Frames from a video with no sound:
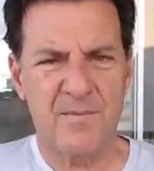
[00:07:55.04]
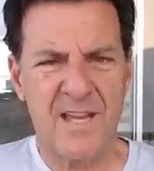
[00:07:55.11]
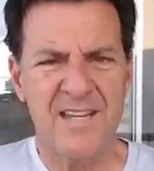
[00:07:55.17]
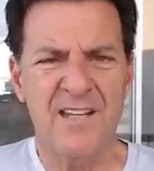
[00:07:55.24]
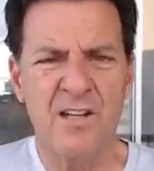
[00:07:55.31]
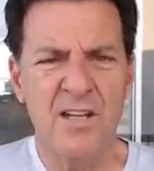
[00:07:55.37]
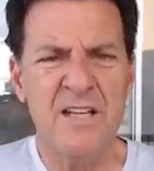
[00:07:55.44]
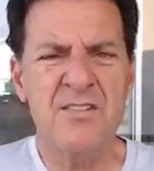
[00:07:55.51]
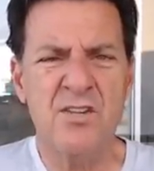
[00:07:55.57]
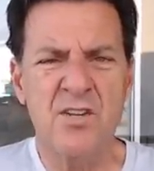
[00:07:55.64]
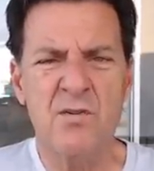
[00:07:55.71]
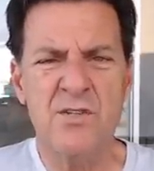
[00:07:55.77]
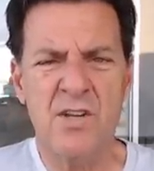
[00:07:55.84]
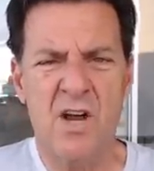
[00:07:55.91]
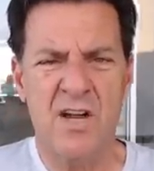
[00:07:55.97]
And the list
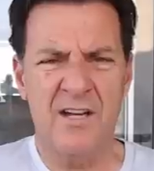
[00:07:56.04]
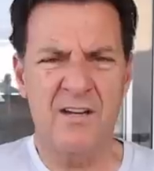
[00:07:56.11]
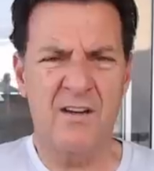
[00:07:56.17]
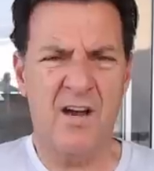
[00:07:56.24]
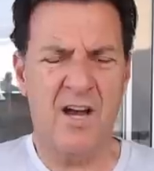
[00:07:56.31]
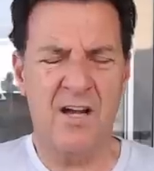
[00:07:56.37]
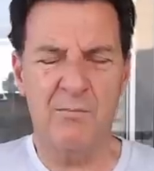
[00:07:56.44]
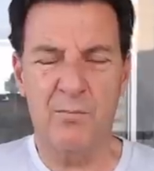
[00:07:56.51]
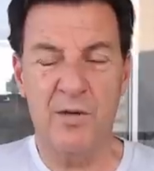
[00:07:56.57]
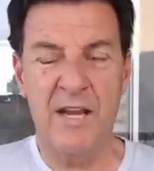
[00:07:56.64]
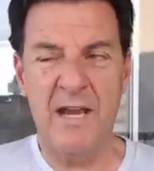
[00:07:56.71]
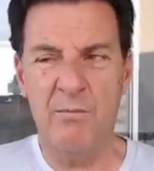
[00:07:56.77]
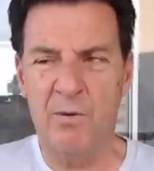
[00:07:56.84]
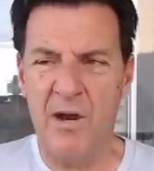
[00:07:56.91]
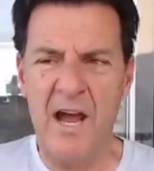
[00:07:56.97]
goes on and on.
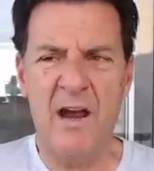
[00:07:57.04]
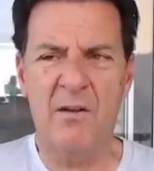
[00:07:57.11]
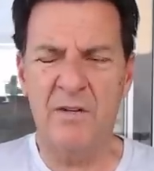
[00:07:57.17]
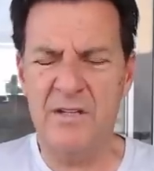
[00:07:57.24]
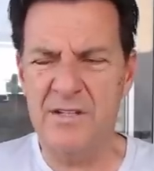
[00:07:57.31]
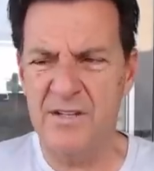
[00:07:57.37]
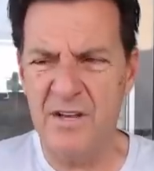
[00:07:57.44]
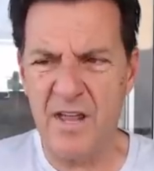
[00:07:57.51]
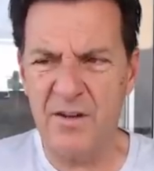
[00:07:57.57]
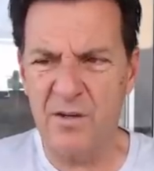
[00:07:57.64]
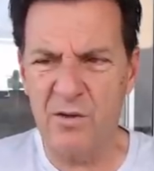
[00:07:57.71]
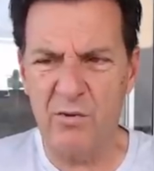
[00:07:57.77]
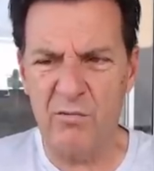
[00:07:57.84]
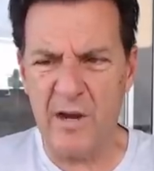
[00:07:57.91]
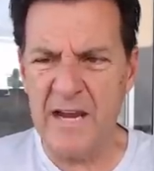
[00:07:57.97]
Brene Brown is another
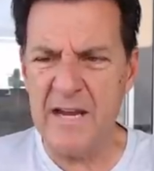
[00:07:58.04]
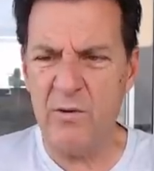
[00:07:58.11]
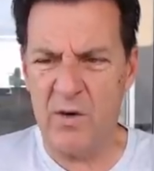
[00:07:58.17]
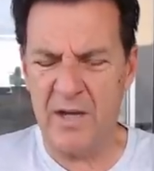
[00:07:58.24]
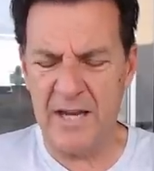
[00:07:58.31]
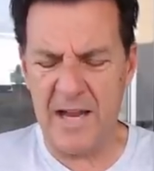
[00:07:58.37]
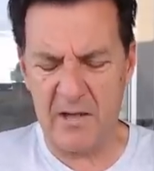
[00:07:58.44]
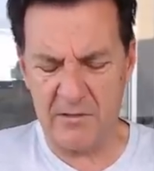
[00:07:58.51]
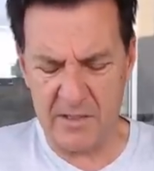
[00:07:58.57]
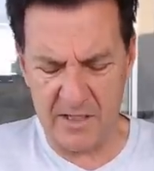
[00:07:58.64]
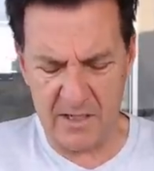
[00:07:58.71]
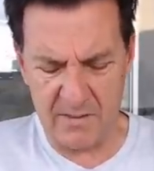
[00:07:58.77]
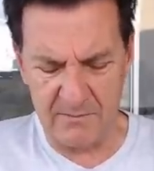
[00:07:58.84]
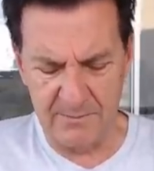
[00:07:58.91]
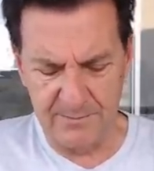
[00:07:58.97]
great one out
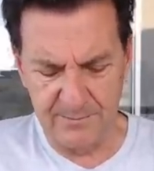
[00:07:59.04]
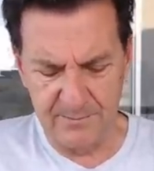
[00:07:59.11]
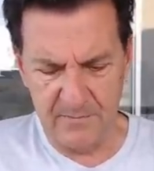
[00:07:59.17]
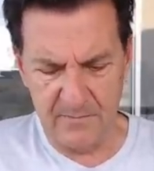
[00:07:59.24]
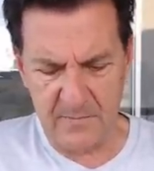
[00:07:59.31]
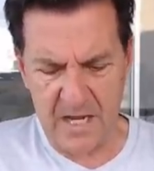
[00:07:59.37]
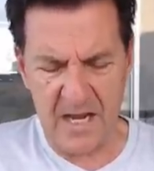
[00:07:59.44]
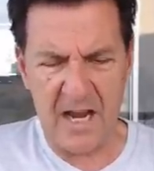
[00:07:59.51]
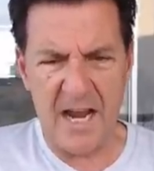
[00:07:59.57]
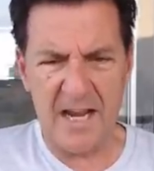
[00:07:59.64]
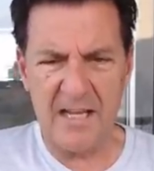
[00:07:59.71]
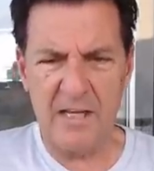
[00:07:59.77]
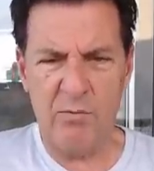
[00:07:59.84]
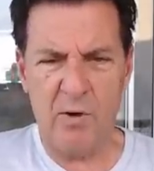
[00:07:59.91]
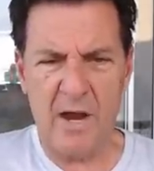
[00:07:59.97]
there. I
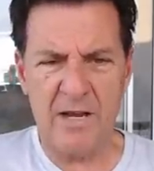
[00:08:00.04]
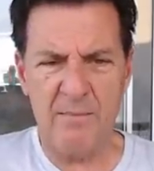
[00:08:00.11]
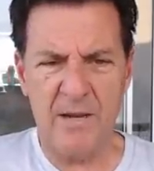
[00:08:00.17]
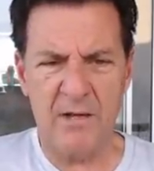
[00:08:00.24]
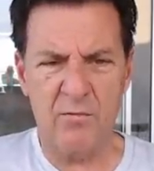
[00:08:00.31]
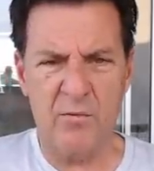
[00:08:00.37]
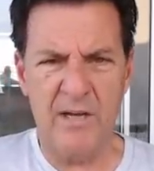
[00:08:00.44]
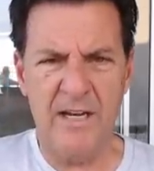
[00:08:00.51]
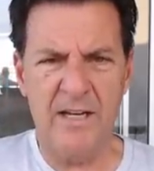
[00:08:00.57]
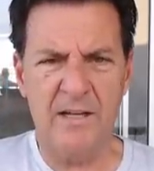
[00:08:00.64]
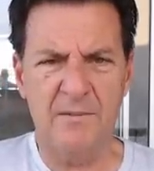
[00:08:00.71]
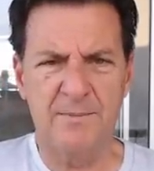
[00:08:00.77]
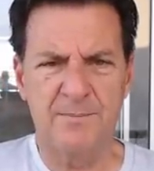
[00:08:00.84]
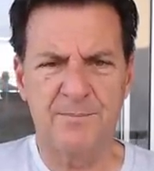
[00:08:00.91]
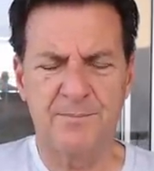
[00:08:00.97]
highly recommend reading.